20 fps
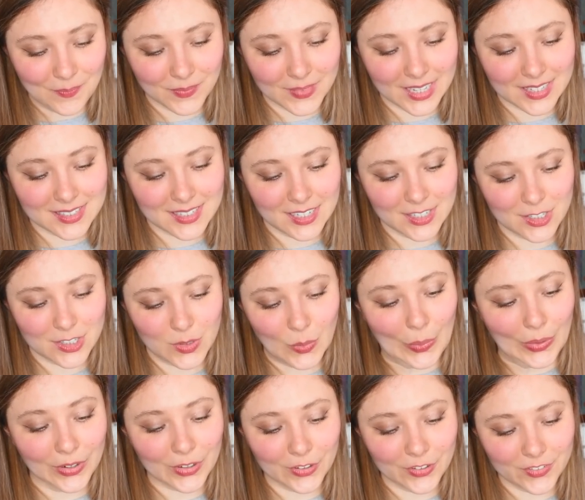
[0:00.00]
It's
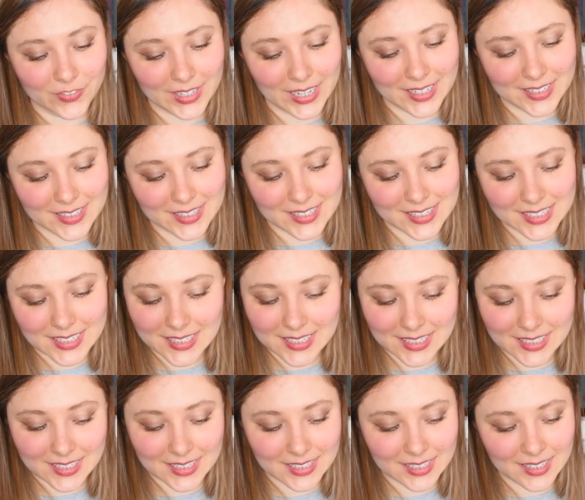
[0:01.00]
historical
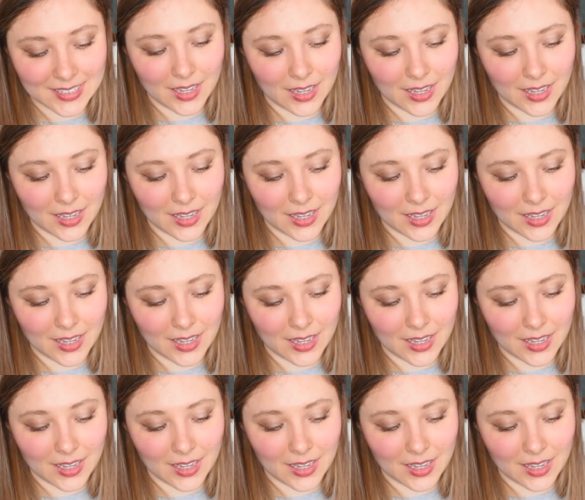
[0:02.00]
fantasy.